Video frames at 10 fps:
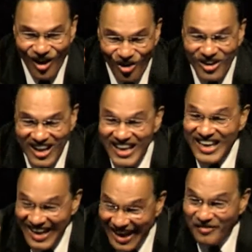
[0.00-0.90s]
only
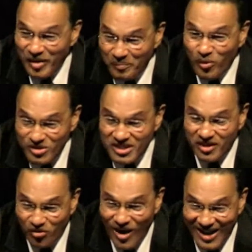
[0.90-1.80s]

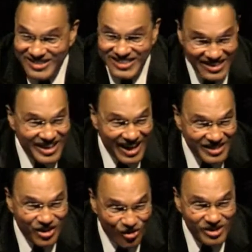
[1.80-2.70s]
11% of whites in,
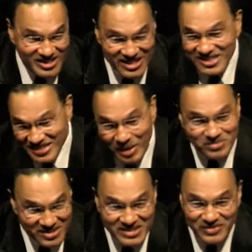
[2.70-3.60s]
in the early 60s
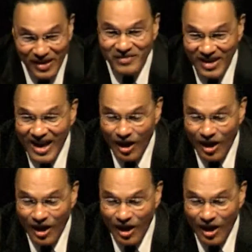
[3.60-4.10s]
up to 65,